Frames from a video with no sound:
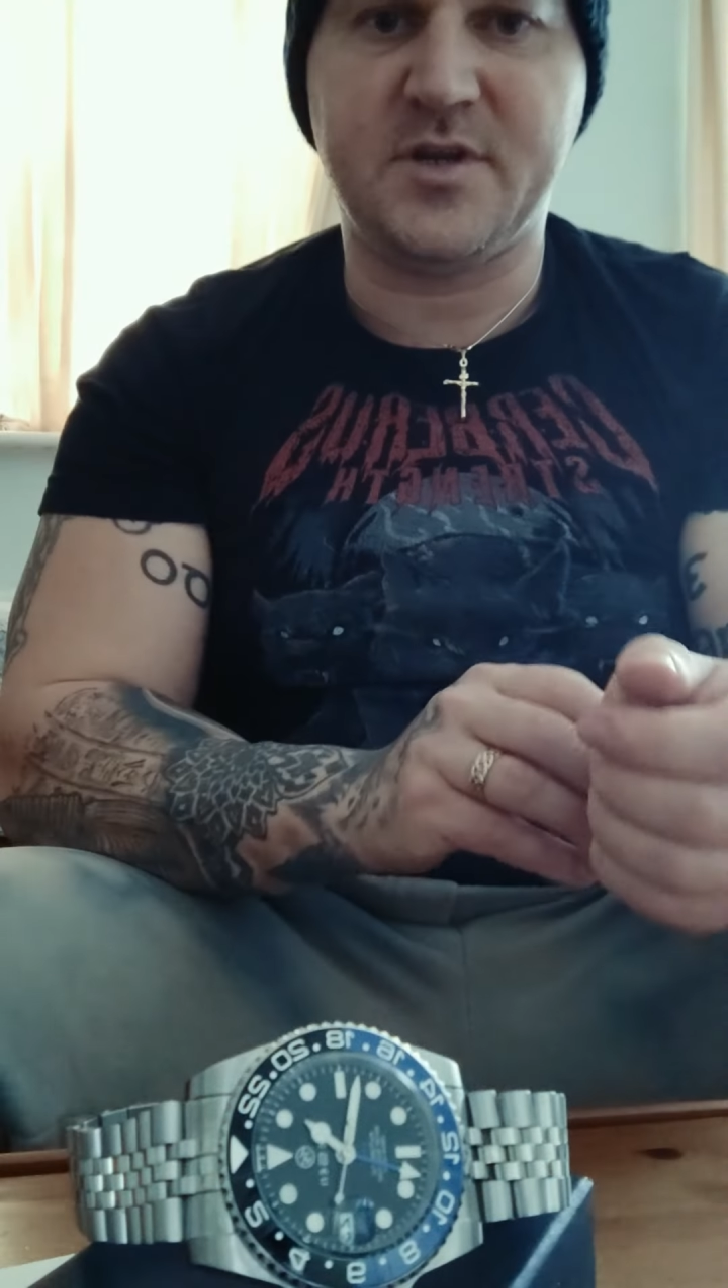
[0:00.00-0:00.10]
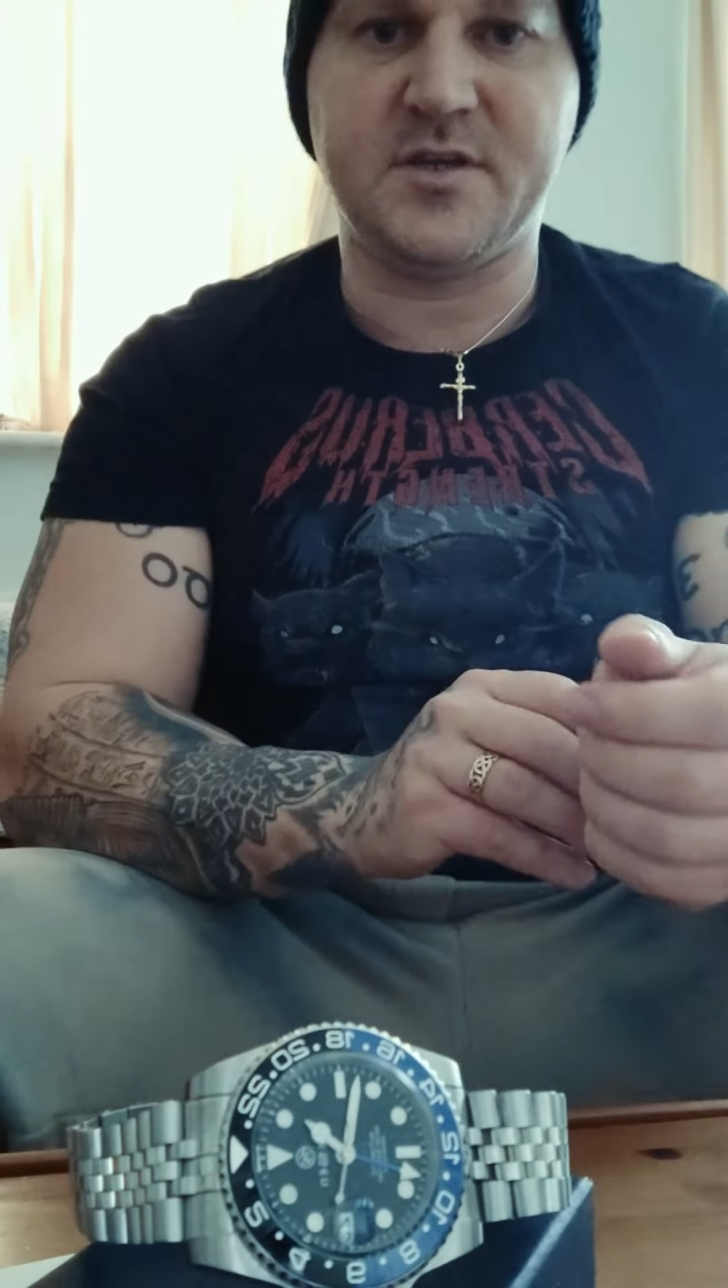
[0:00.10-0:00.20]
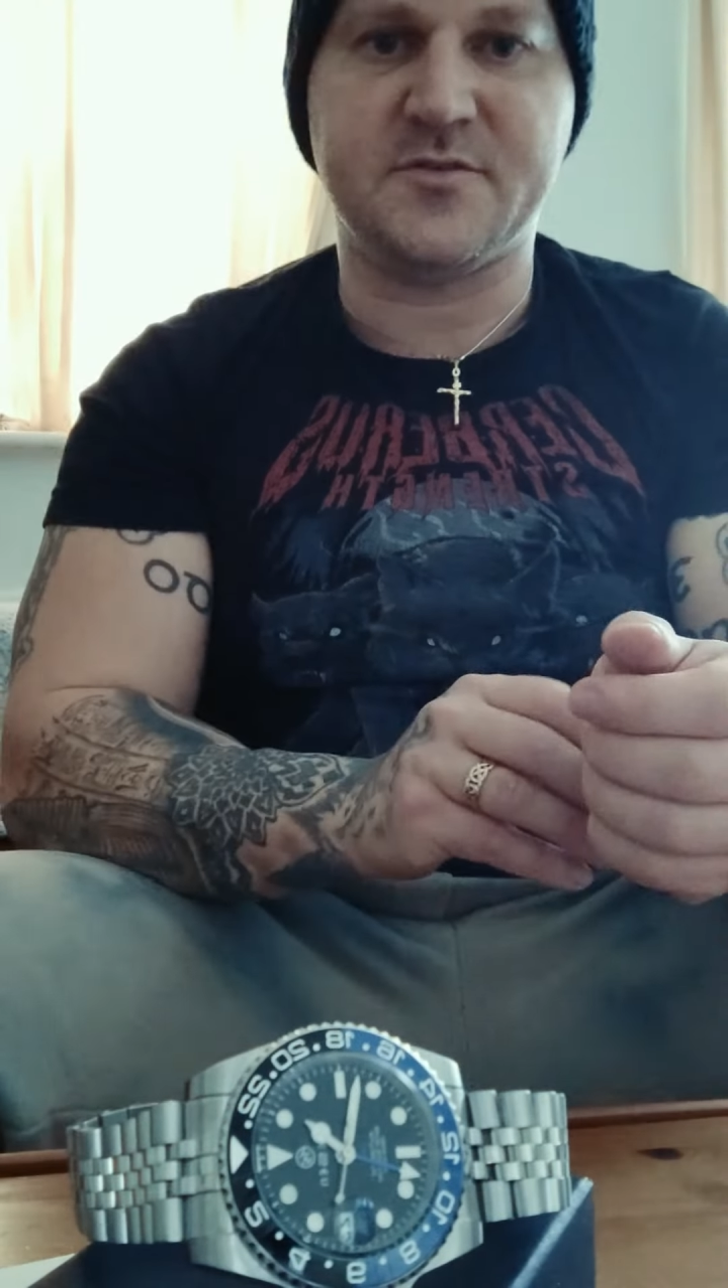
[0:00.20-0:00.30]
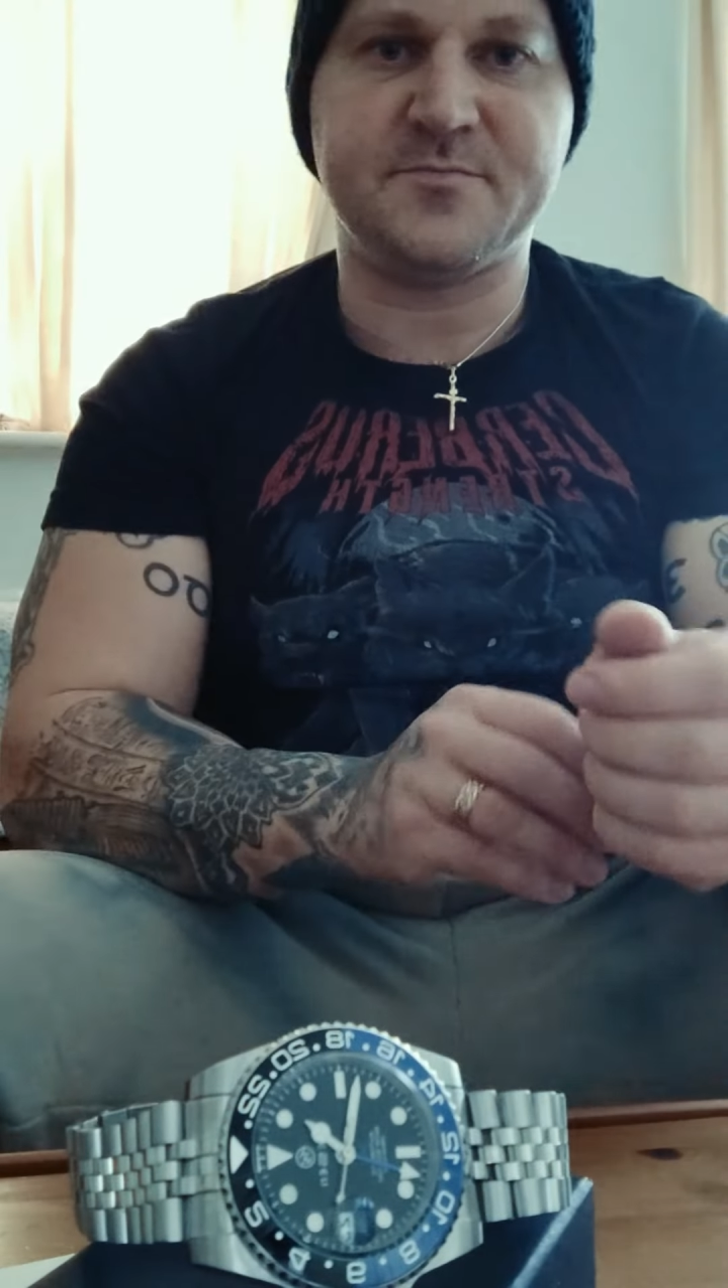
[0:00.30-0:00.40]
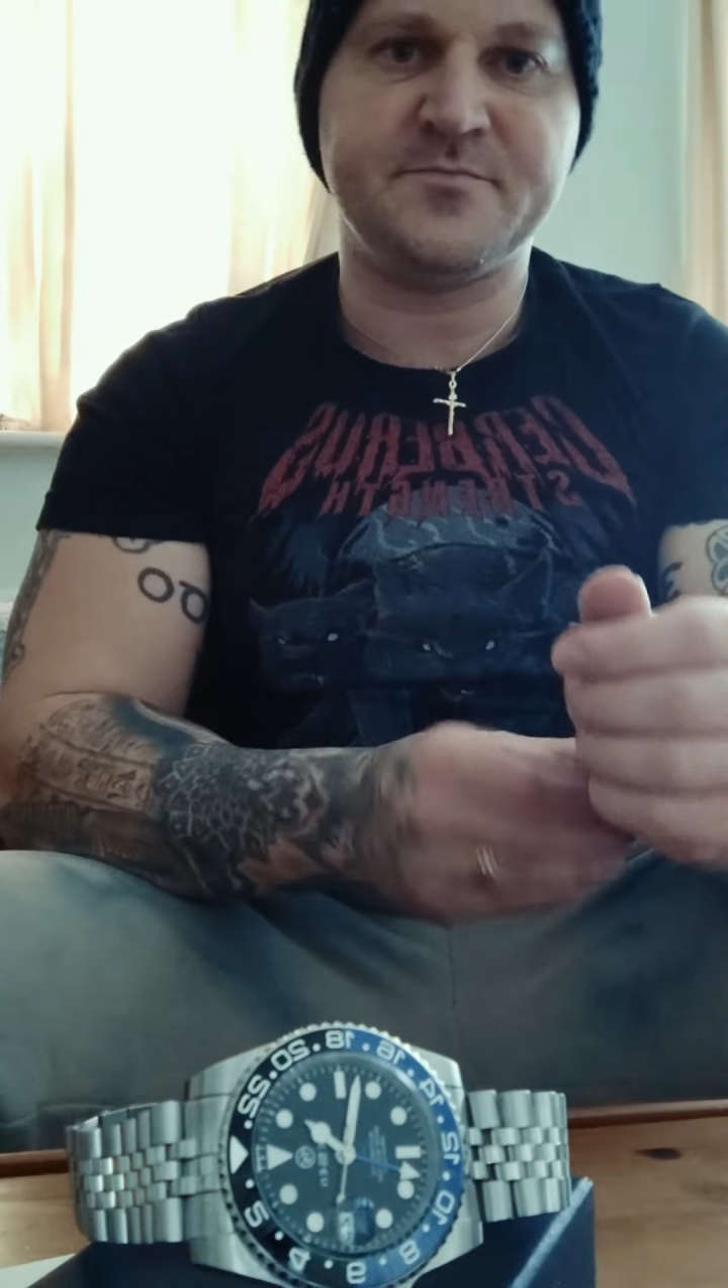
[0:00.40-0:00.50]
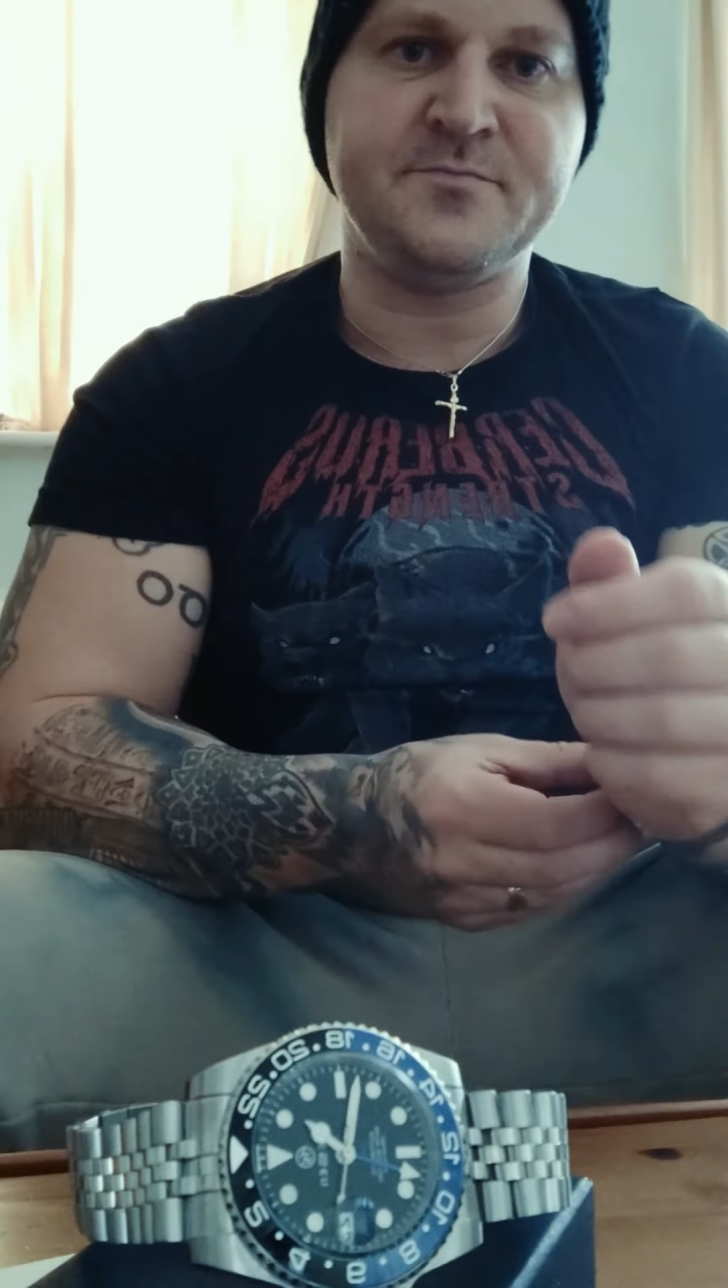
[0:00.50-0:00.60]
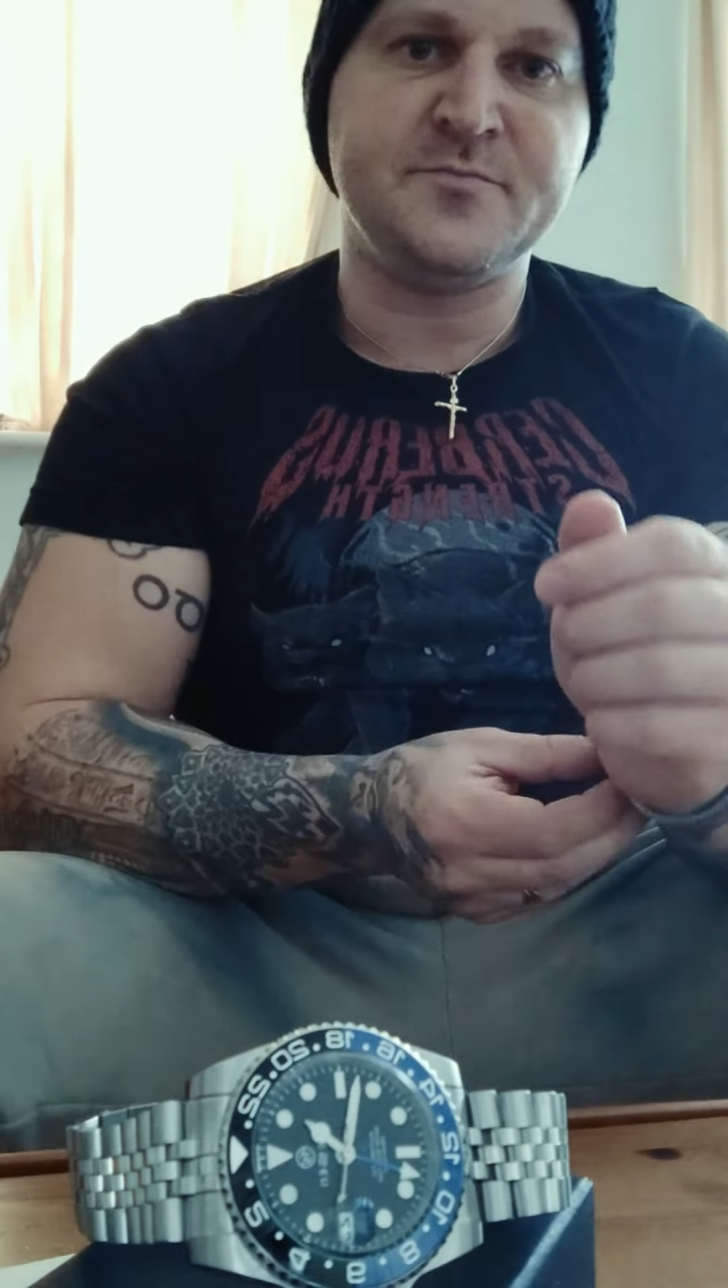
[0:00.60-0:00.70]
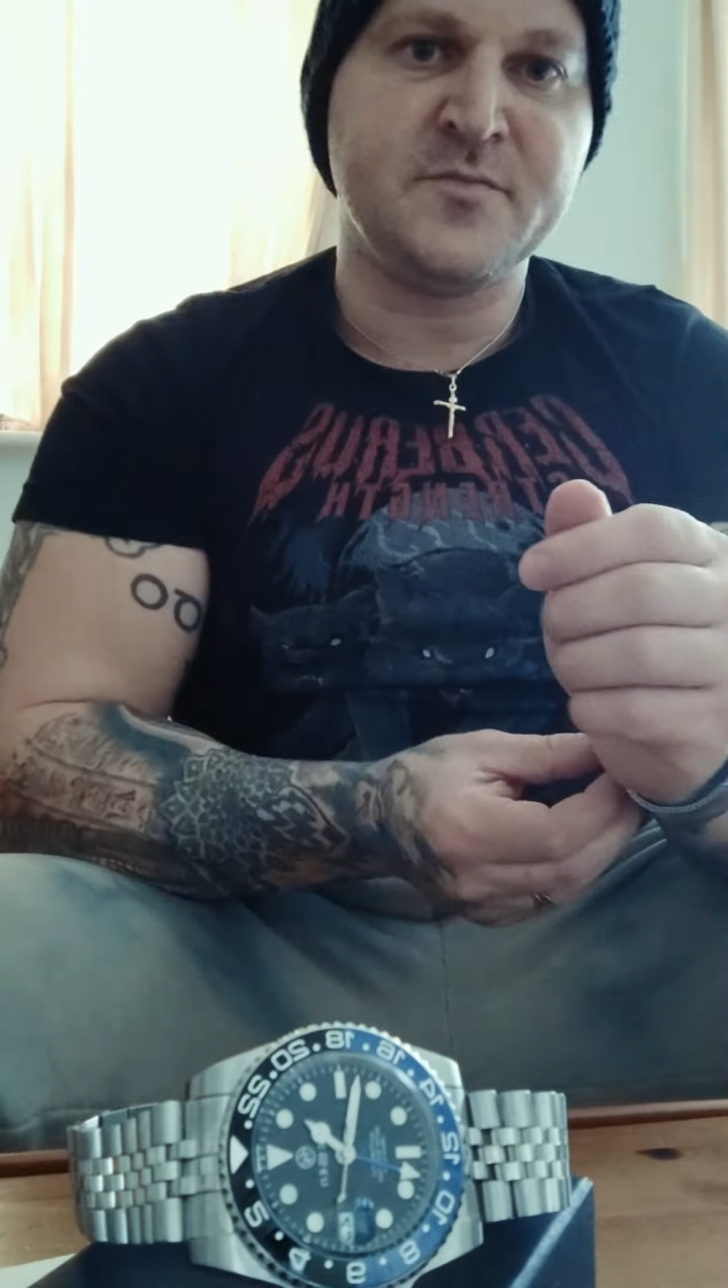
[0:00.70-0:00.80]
what it is.